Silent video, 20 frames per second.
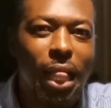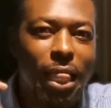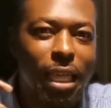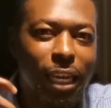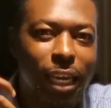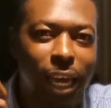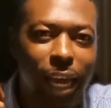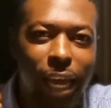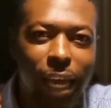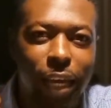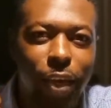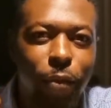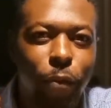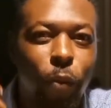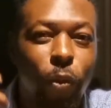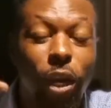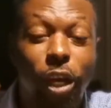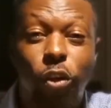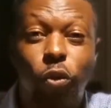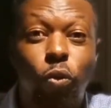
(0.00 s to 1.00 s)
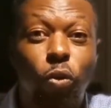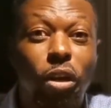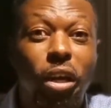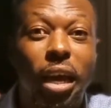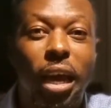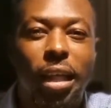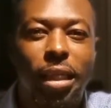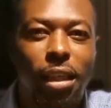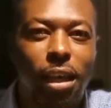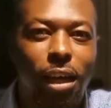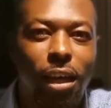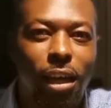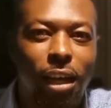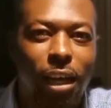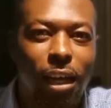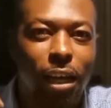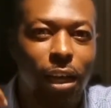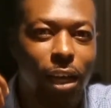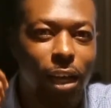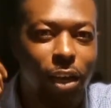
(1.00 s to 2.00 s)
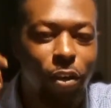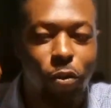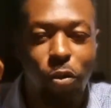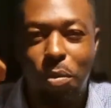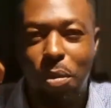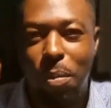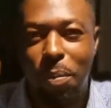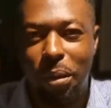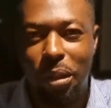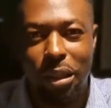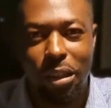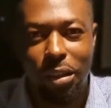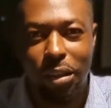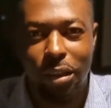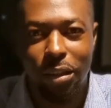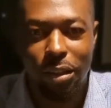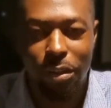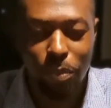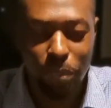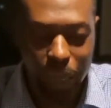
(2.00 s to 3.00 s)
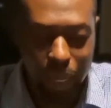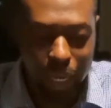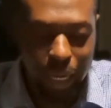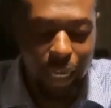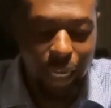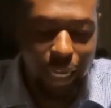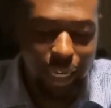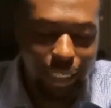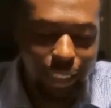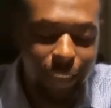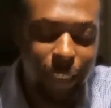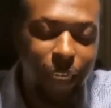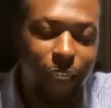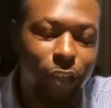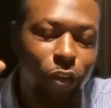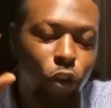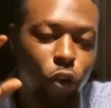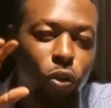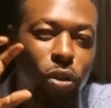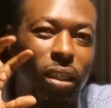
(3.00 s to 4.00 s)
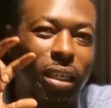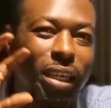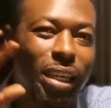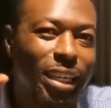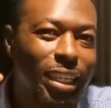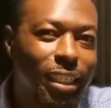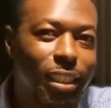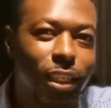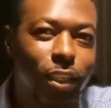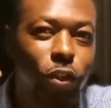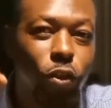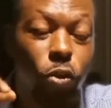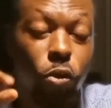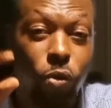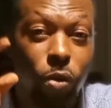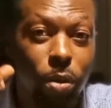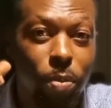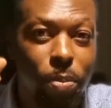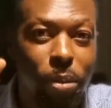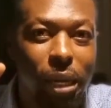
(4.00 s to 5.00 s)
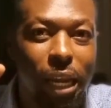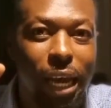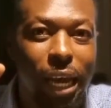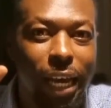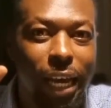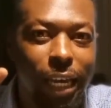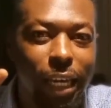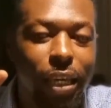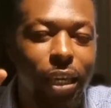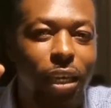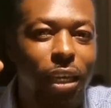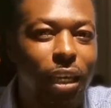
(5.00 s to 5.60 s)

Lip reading: that, hey, we are together. Remember in the beginning I said, don't listen to reply,